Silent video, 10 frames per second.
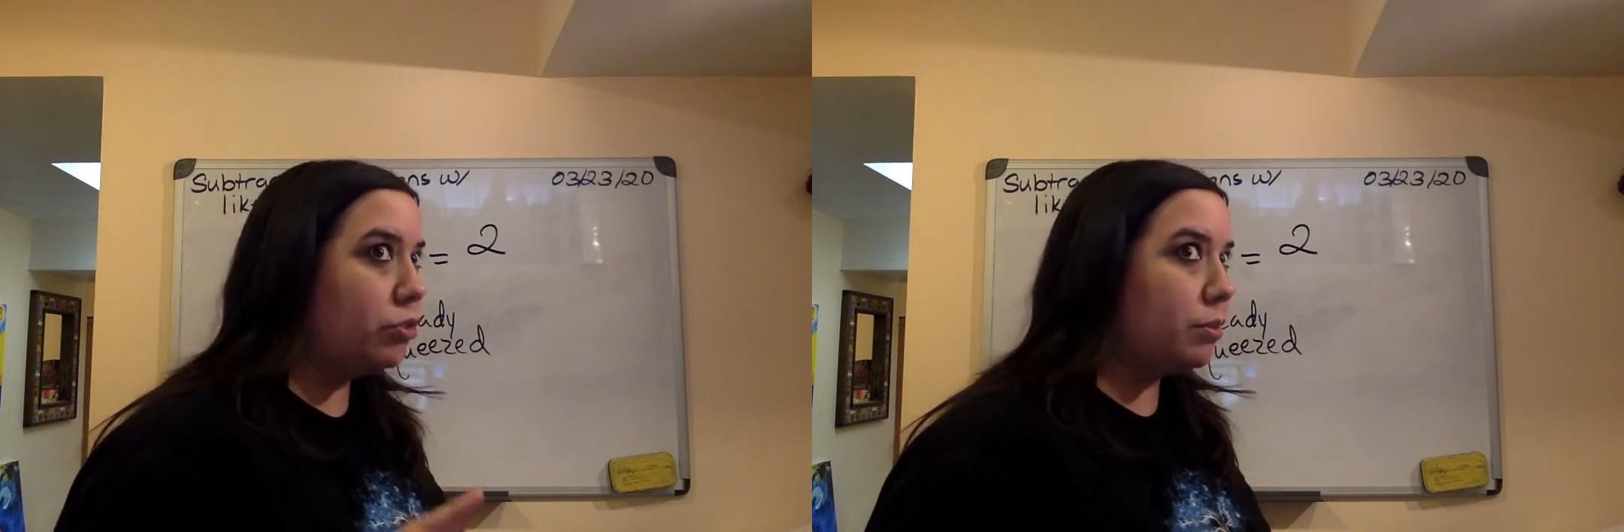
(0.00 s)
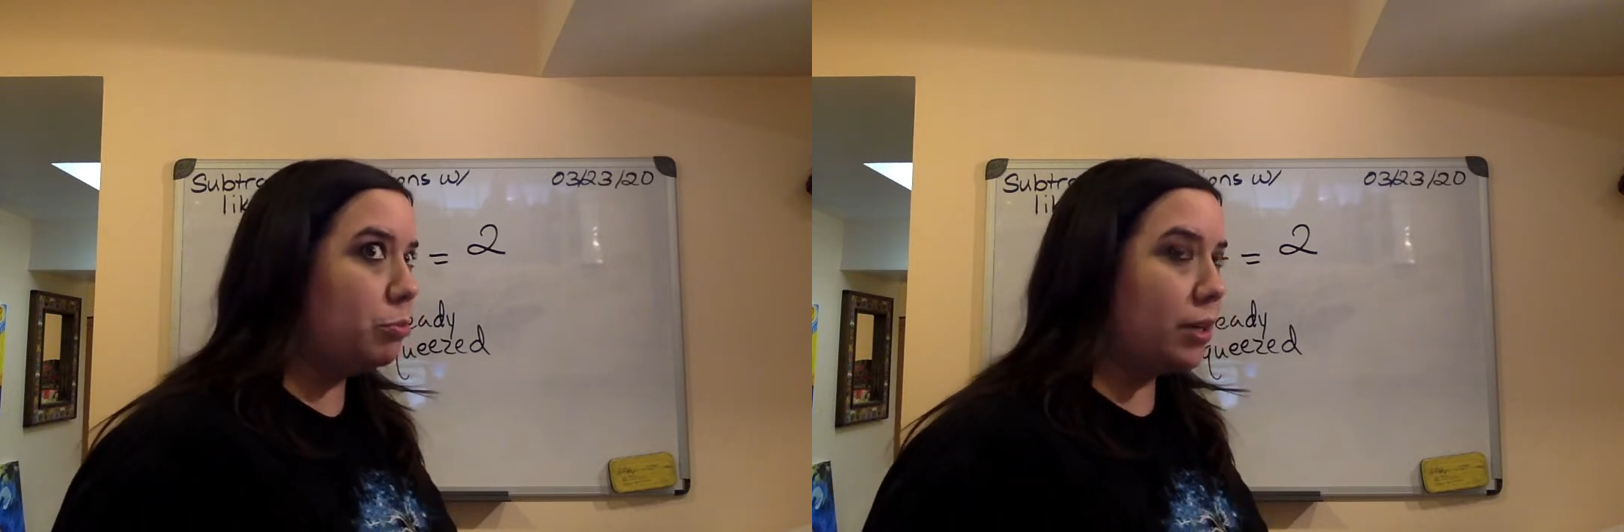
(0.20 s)

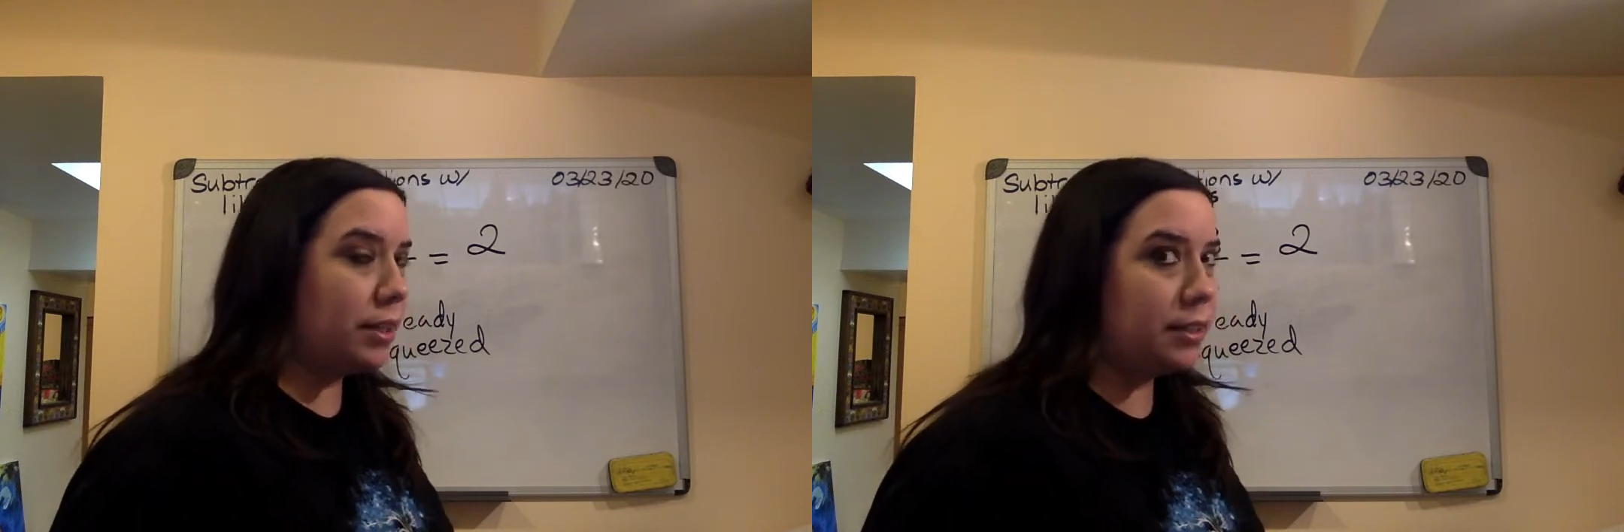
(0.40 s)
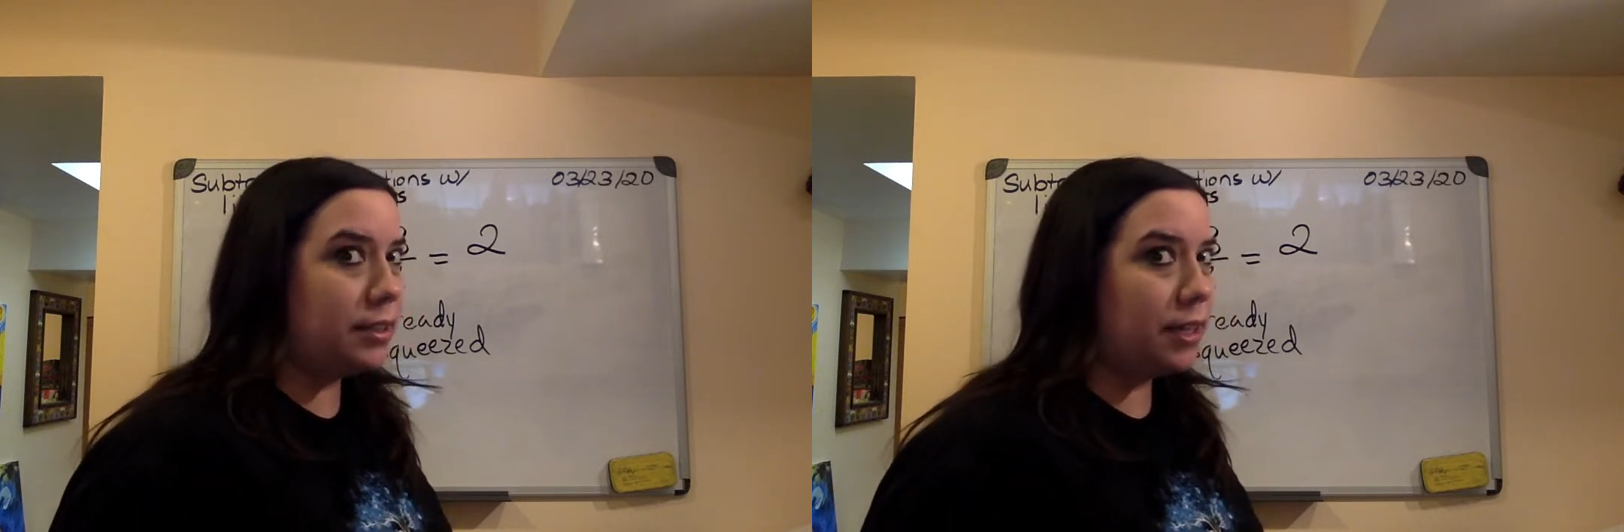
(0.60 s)

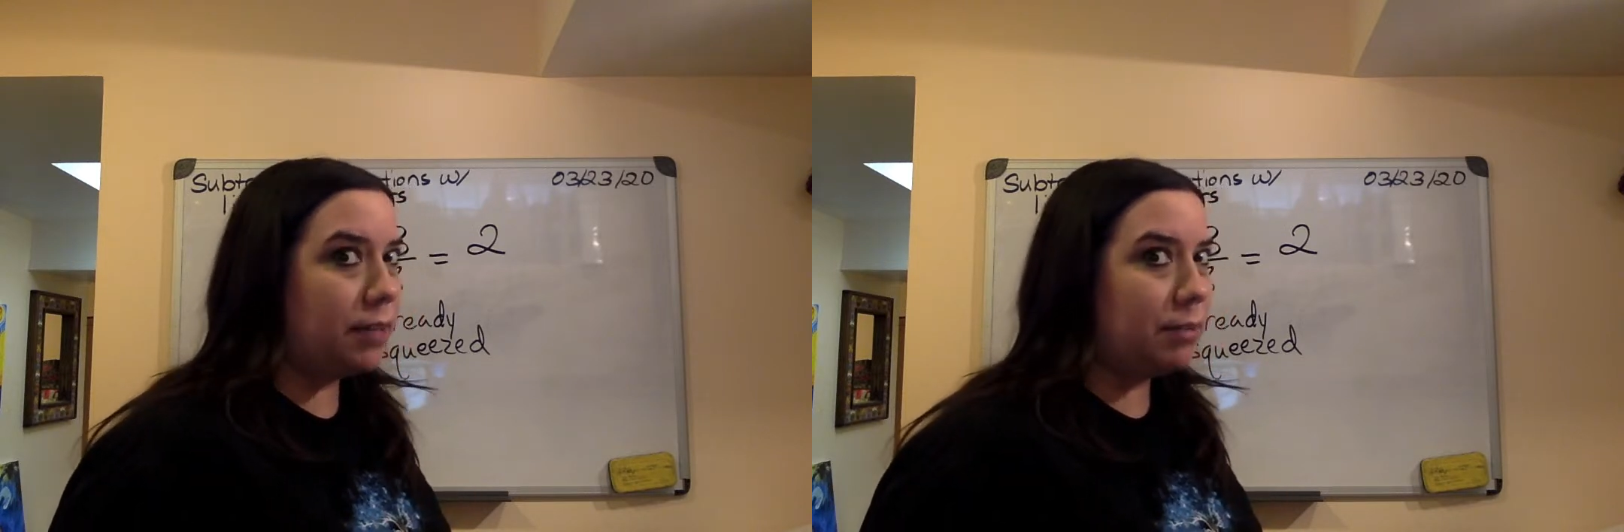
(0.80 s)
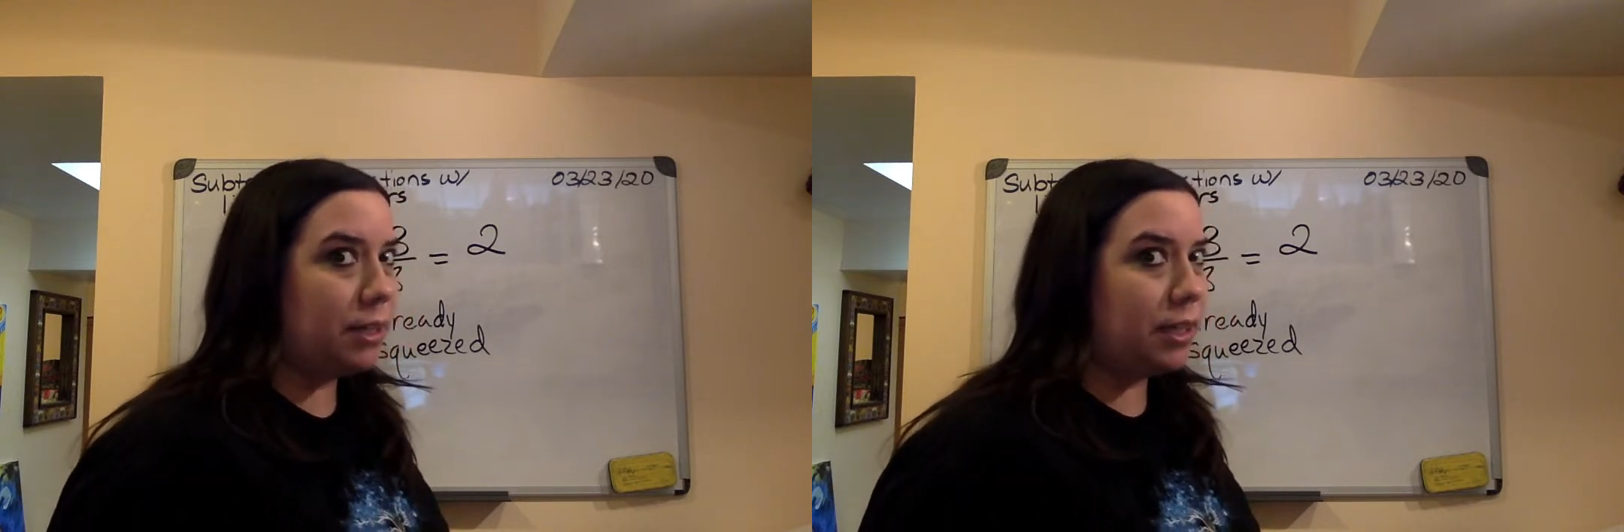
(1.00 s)
subtract the
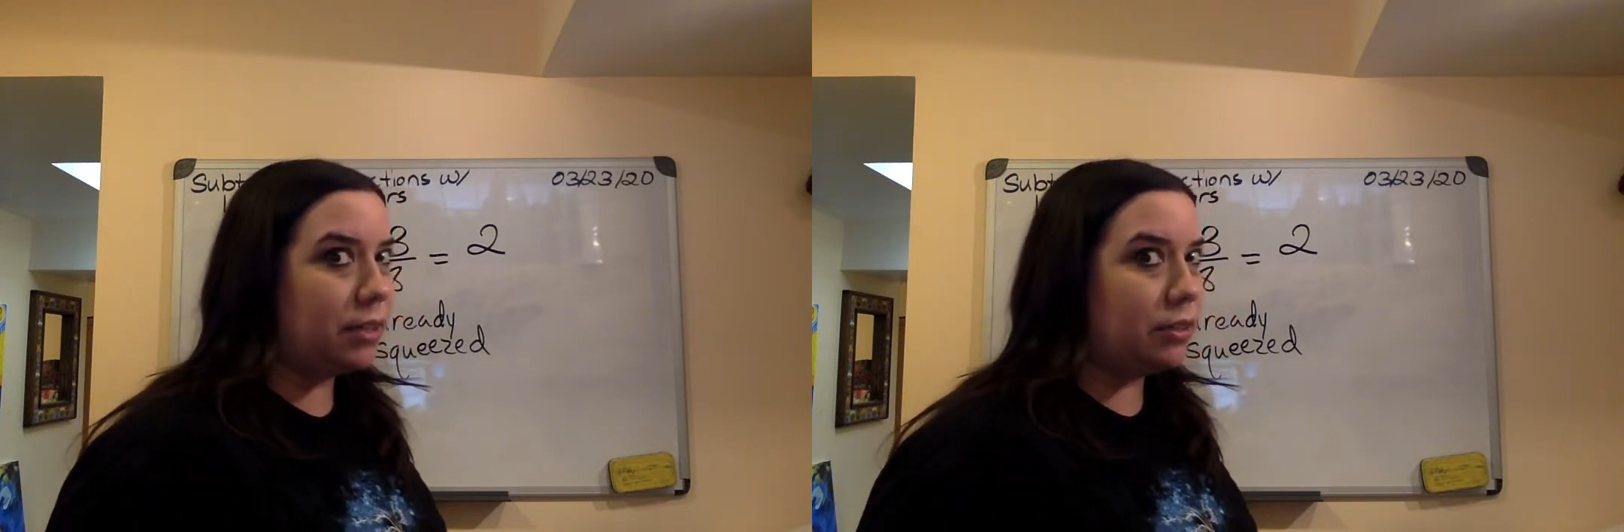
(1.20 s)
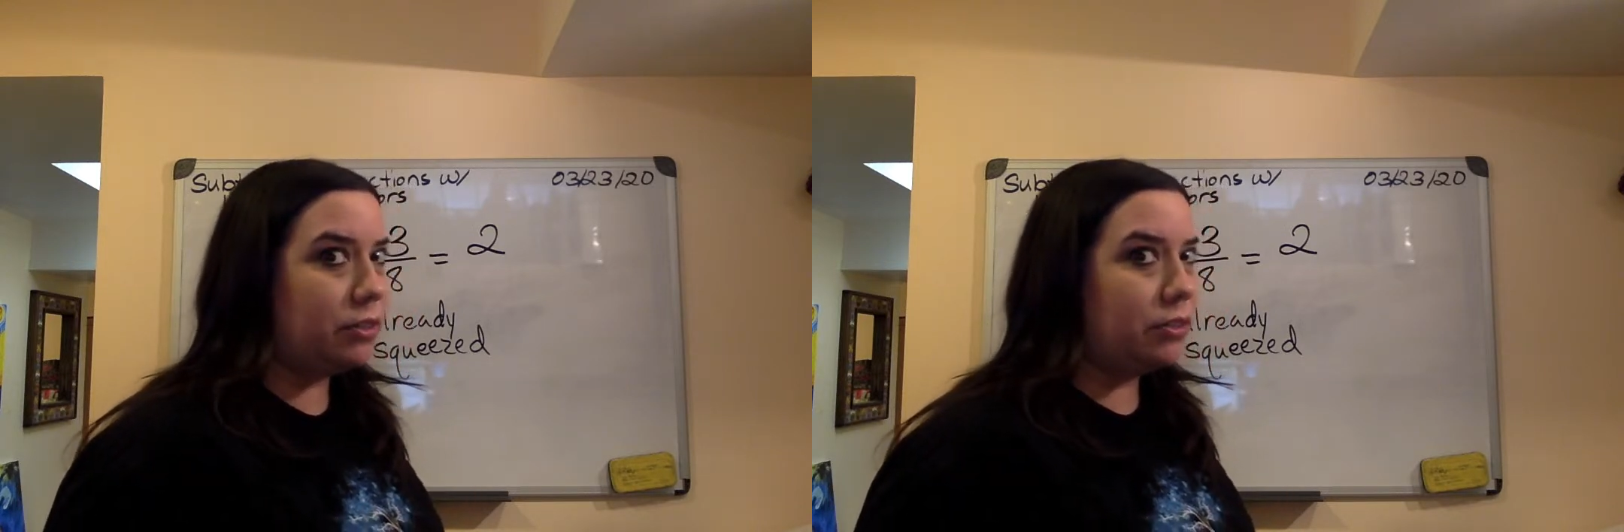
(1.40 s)

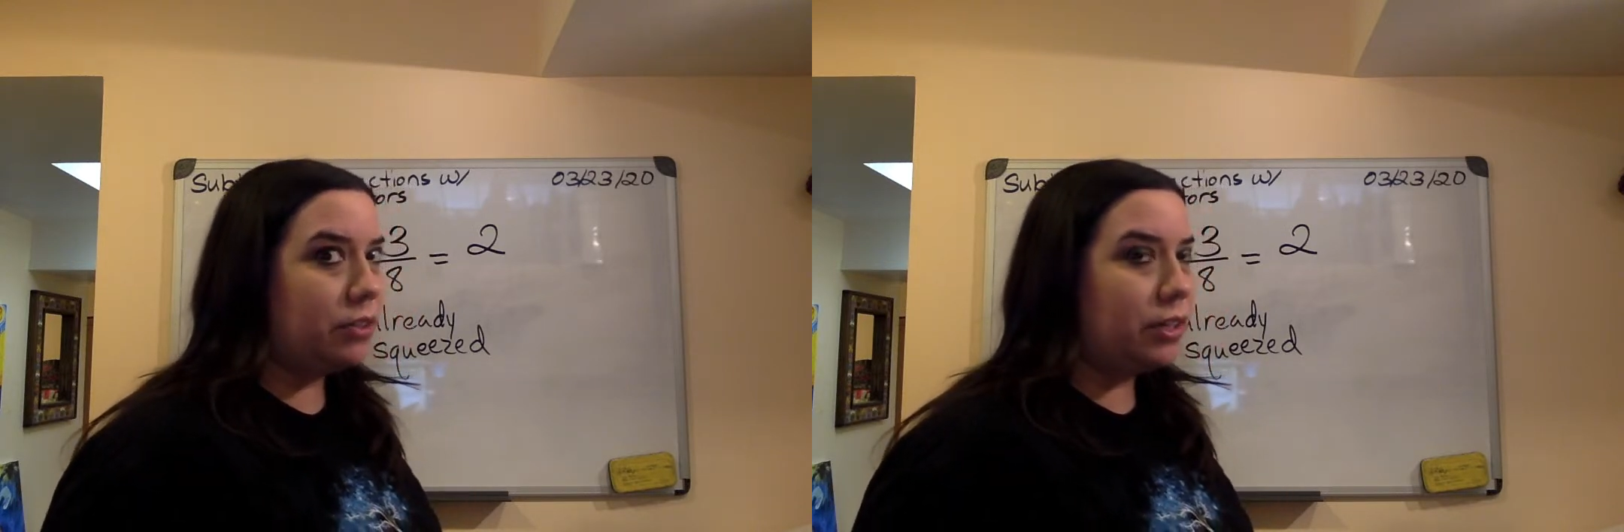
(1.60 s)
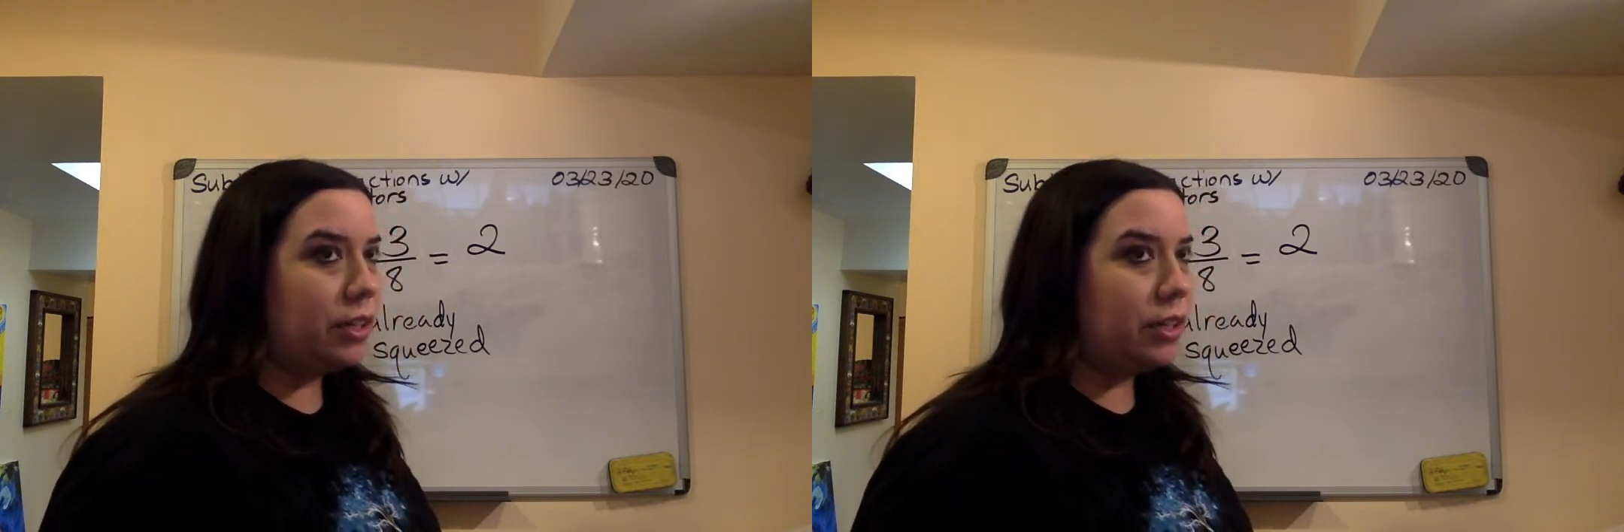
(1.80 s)
denominators